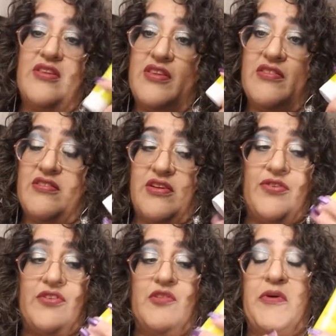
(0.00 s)
this stuff
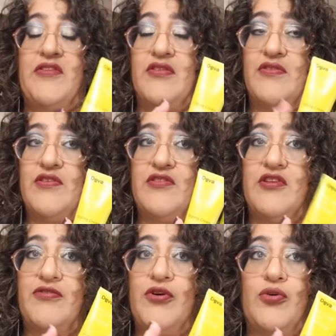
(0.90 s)
is expensive. This
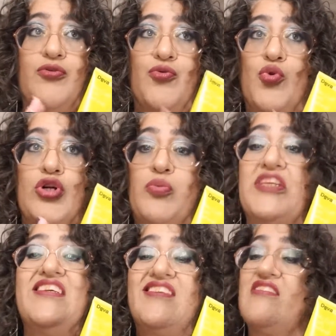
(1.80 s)
stuff goes for
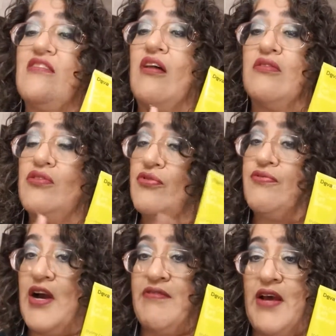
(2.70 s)
$26 for
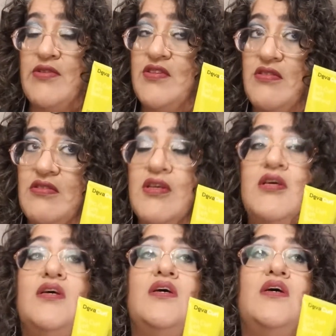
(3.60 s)
5 ounces.
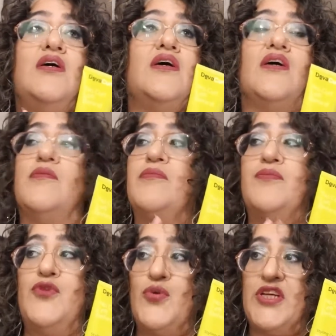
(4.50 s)

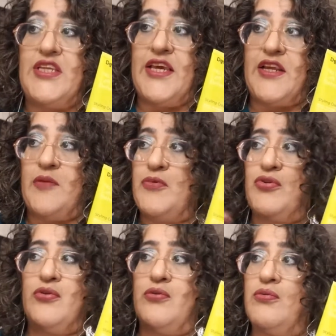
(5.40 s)
You can get up
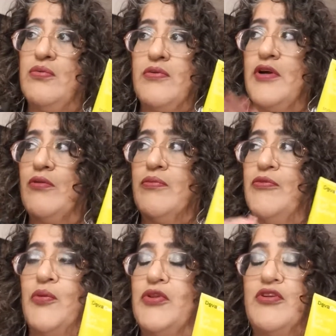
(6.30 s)
to, I don't
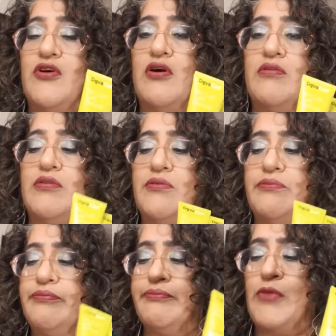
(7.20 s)
know what the top
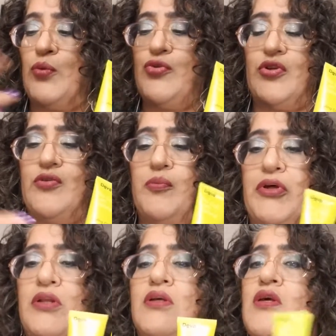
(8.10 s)
most is,
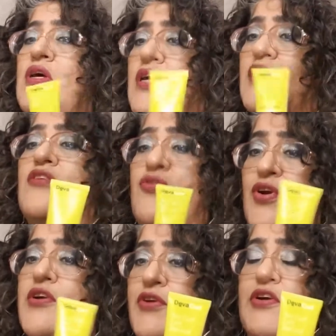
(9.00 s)
but it's
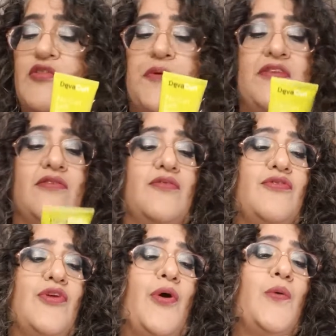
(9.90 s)
very, very expensive.
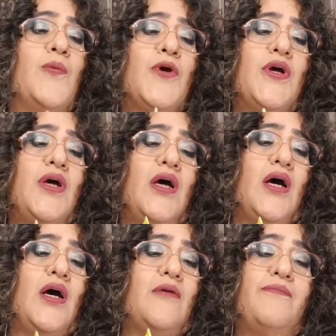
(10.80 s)
So
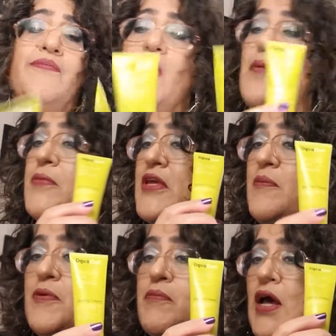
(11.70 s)
I'm
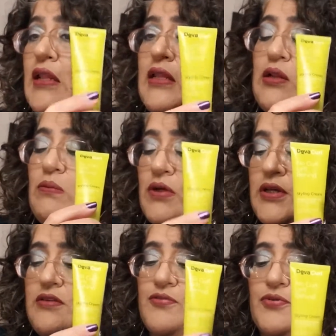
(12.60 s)
keeping my little
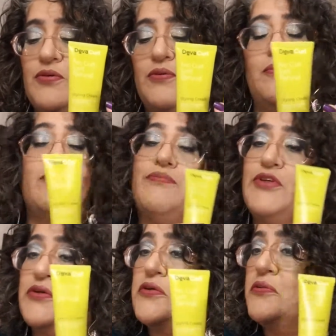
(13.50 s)
ones for,
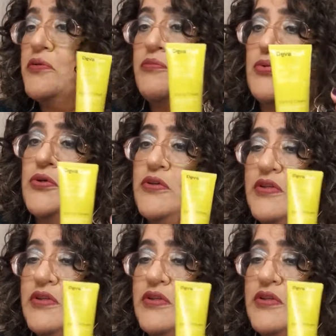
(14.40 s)
you know, important